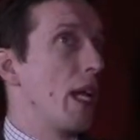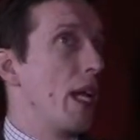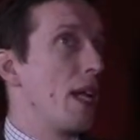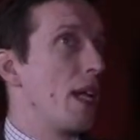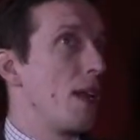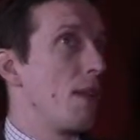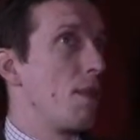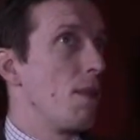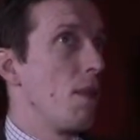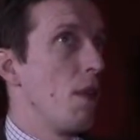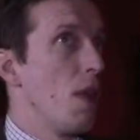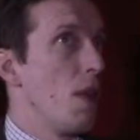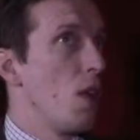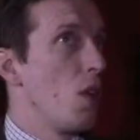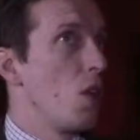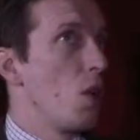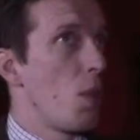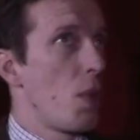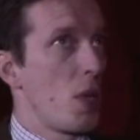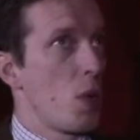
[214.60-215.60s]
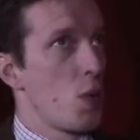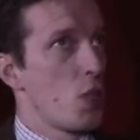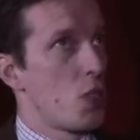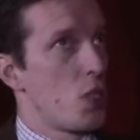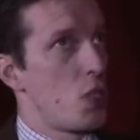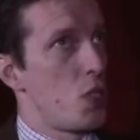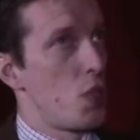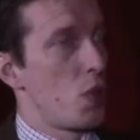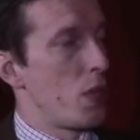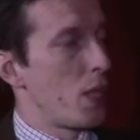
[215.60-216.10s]
really any. Nobody
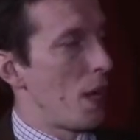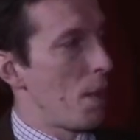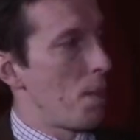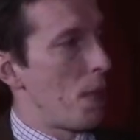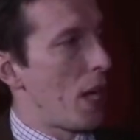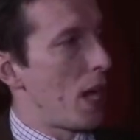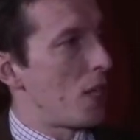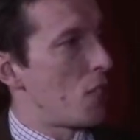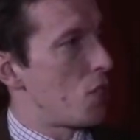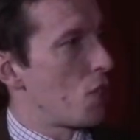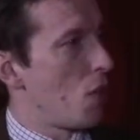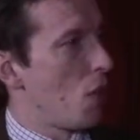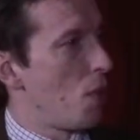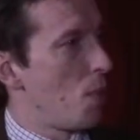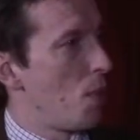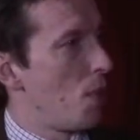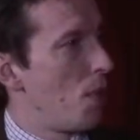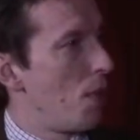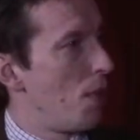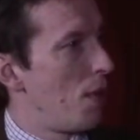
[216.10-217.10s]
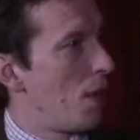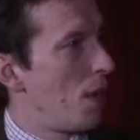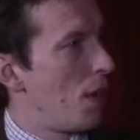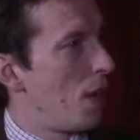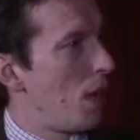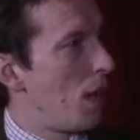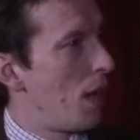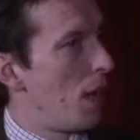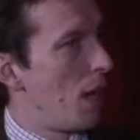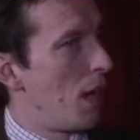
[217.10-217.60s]
was doing a bad job. Mm.
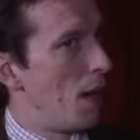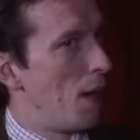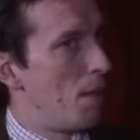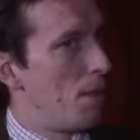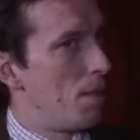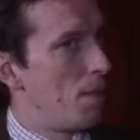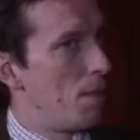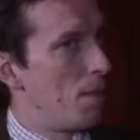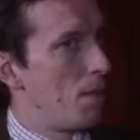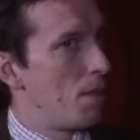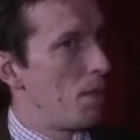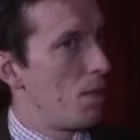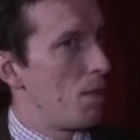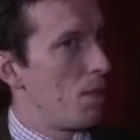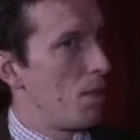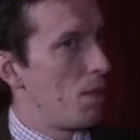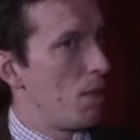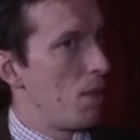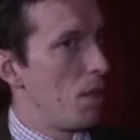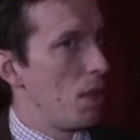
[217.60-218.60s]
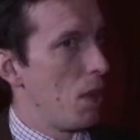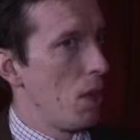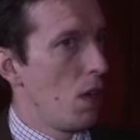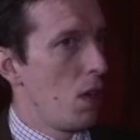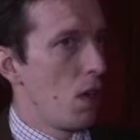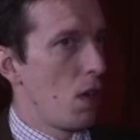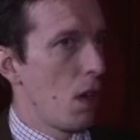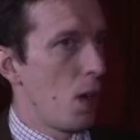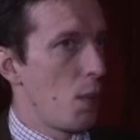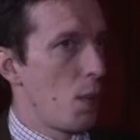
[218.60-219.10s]
Um,
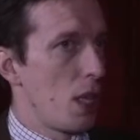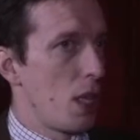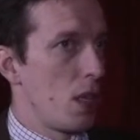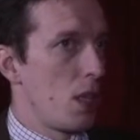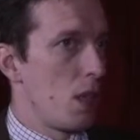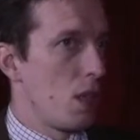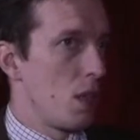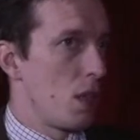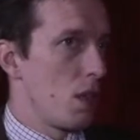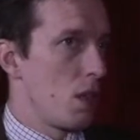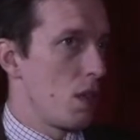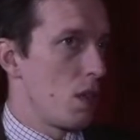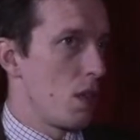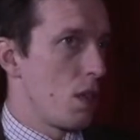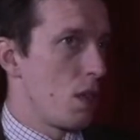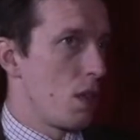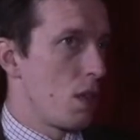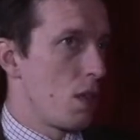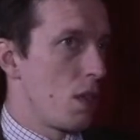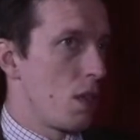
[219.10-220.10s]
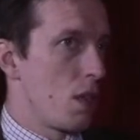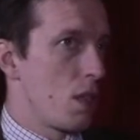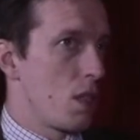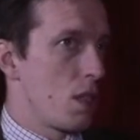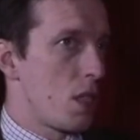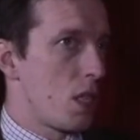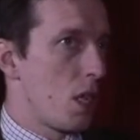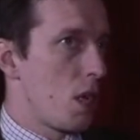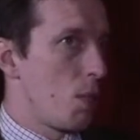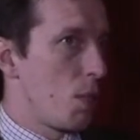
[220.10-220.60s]
I mean, the
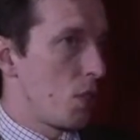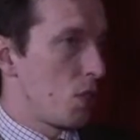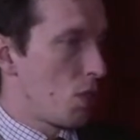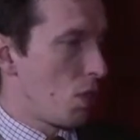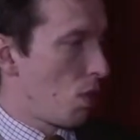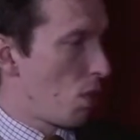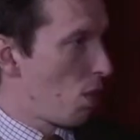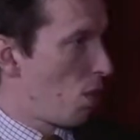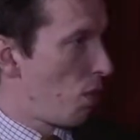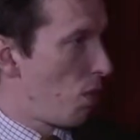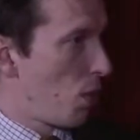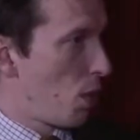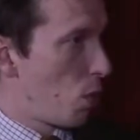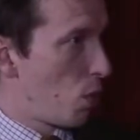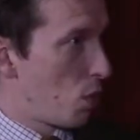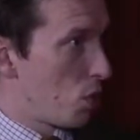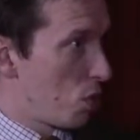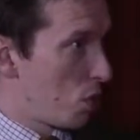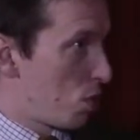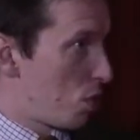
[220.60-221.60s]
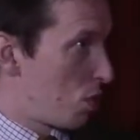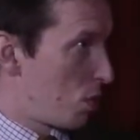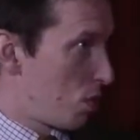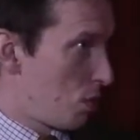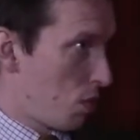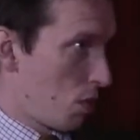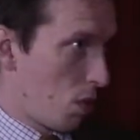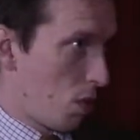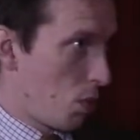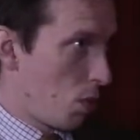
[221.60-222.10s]
cinematography
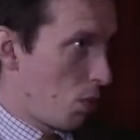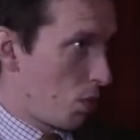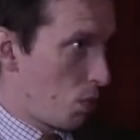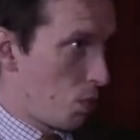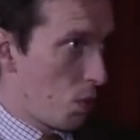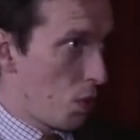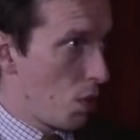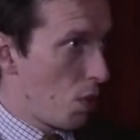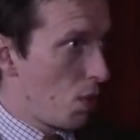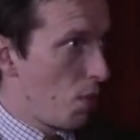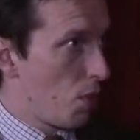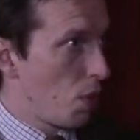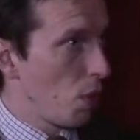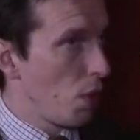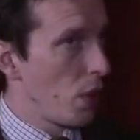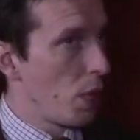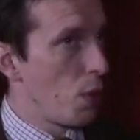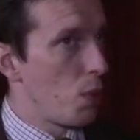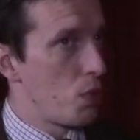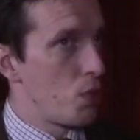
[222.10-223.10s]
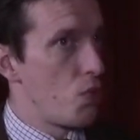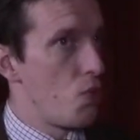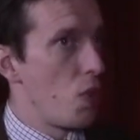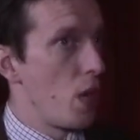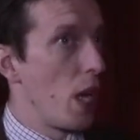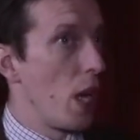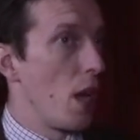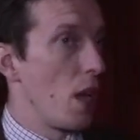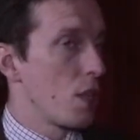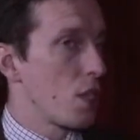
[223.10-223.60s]
was oh, was beautiful. Yeah. There was
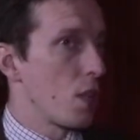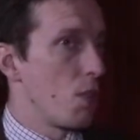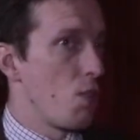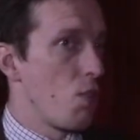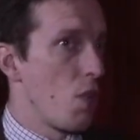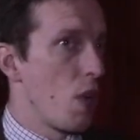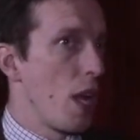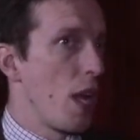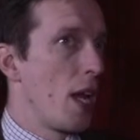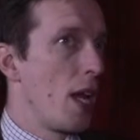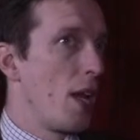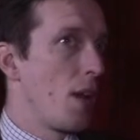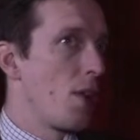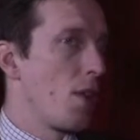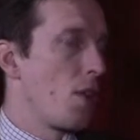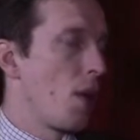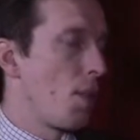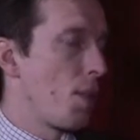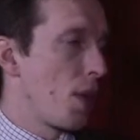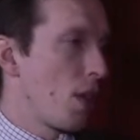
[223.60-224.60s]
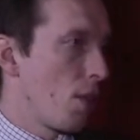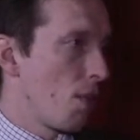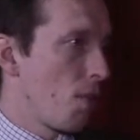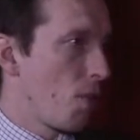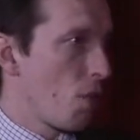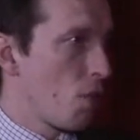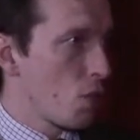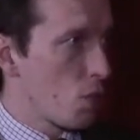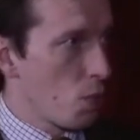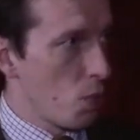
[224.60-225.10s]
re some really good. I mean,
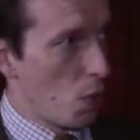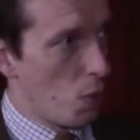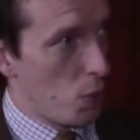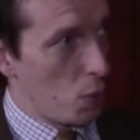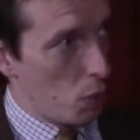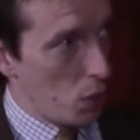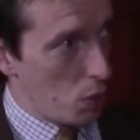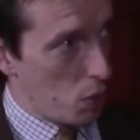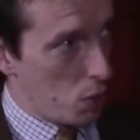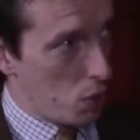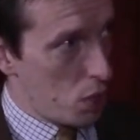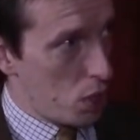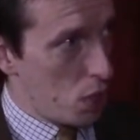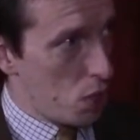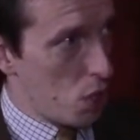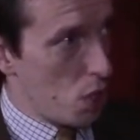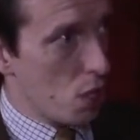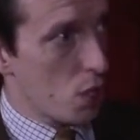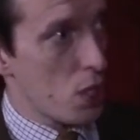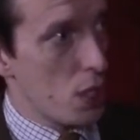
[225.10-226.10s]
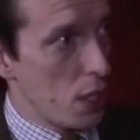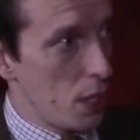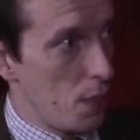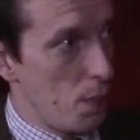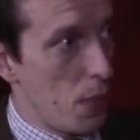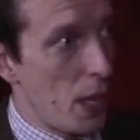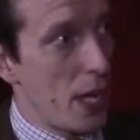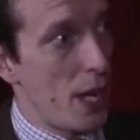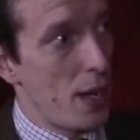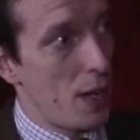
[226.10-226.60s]
the first moment when you see
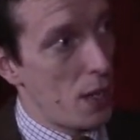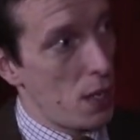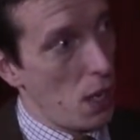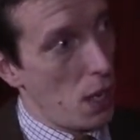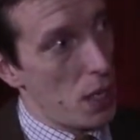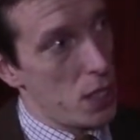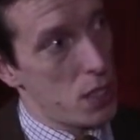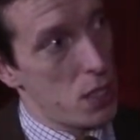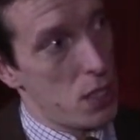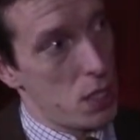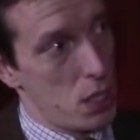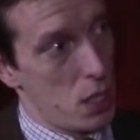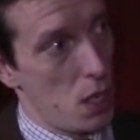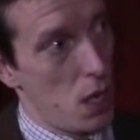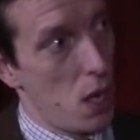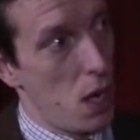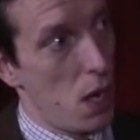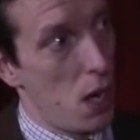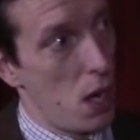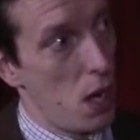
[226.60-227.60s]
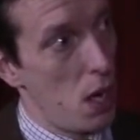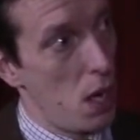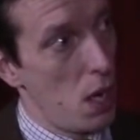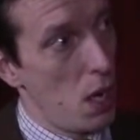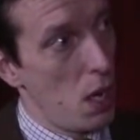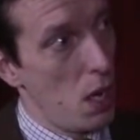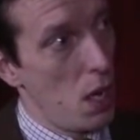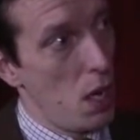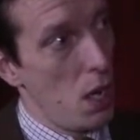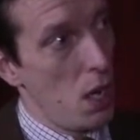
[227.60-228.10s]
Churchill in bed and he lights the cigar,
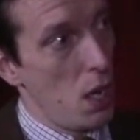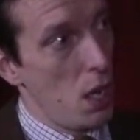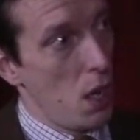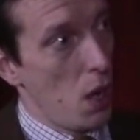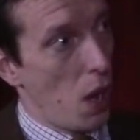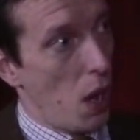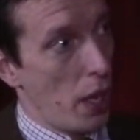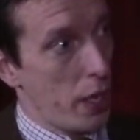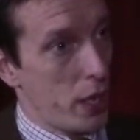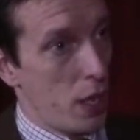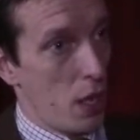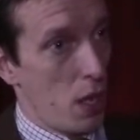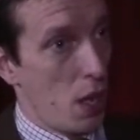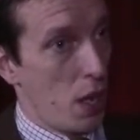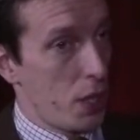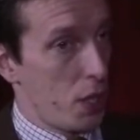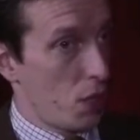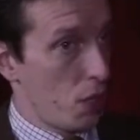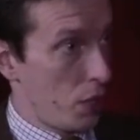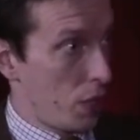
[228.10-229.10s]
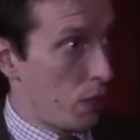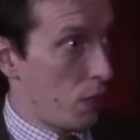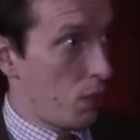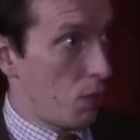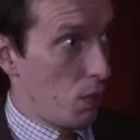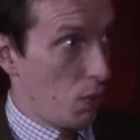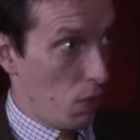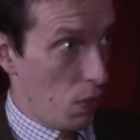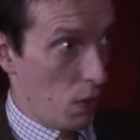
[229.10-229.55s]
mm. I thought I thought